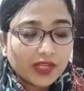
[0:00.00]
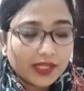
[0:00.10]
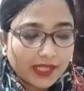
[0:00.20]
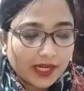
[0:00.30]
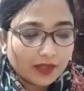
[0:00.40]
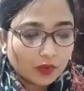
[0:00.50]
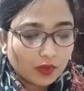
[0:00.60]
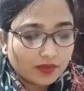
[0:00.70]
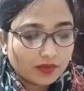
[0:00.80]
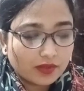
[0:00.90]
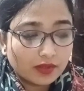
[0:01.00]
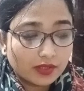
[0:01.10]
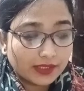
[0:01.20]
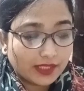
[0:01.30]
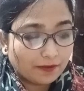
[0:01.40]
Again, Klausner
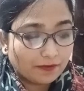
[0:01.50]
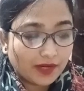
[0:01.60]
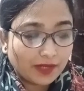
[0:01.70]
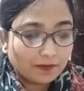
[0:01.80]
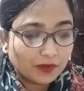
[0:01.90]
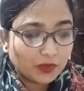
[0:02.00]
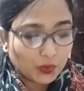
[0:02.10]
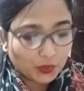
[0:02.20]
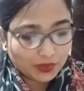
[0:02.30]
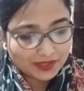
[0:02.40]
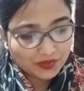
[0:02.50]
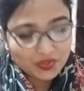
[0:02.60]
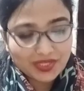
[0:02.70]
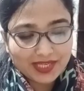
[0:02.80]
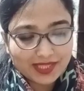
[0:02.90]
heard that frightful throatless
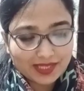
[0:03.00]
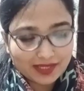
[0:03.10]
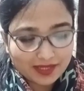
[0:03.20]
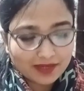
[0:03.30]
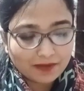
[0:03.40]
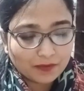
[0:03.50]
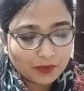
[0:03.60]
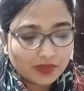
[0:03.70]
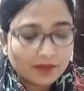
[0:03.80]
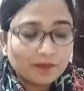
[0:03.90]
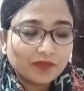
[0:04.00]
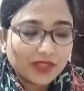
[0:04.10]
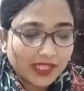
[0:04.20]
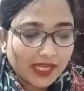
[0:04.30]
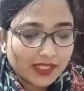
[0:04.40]
shriek in the earphones.
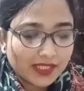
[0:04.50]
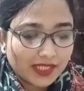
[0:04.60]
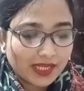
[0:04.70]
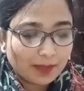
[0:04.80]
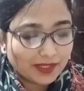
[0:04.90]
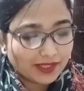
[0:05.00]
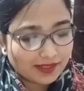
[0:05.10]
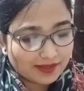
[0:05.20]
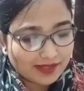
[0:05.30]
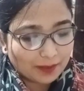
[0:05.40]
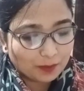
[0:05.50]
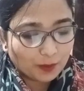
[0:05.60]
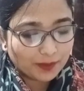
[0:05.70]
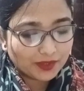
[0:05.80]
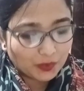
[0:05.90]
Again, it came at the exact
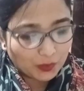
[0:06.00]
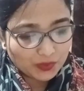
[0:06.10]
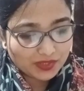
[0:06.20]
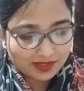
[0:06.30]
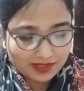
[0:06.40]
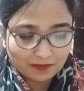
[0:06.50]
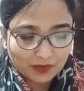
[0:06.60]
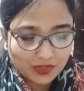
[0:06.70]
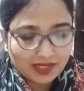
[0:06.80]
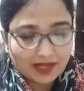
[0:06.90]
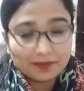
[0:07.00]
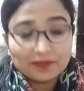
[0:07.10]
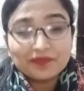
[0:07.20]
moment the rose stem was cut.